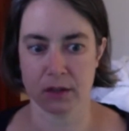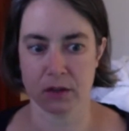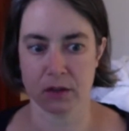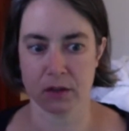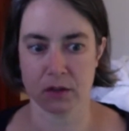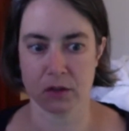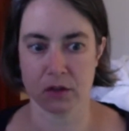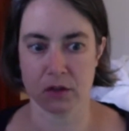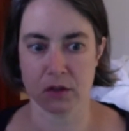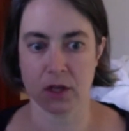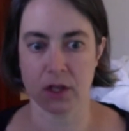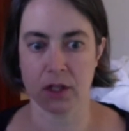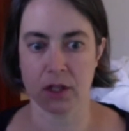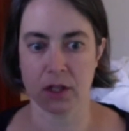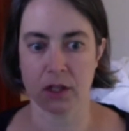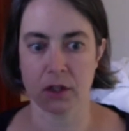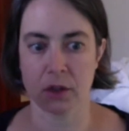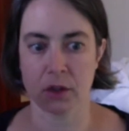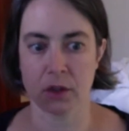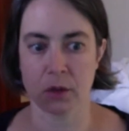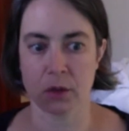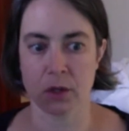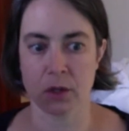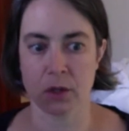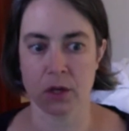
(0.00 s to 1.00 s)

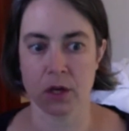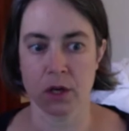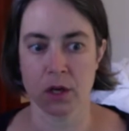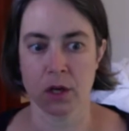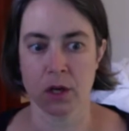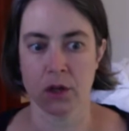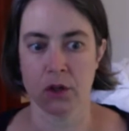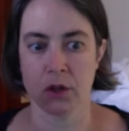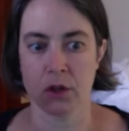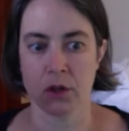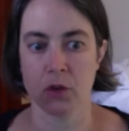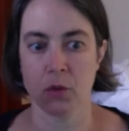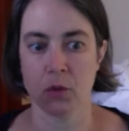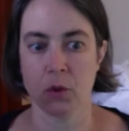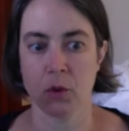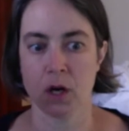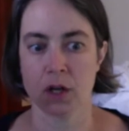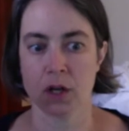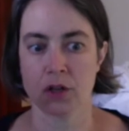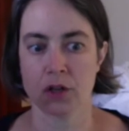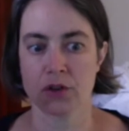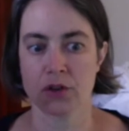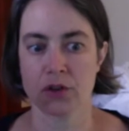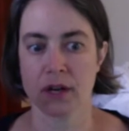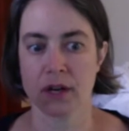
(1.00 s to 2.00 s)
So you
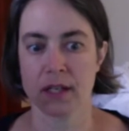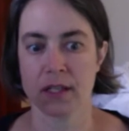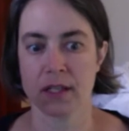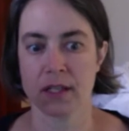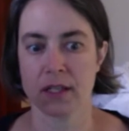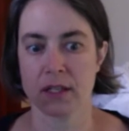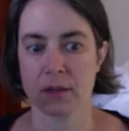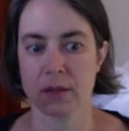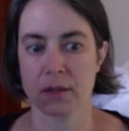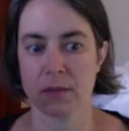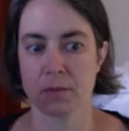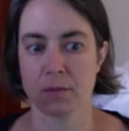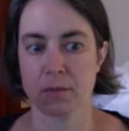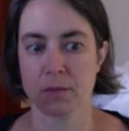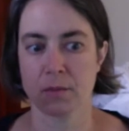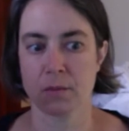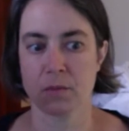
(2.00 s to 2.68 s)
are trying to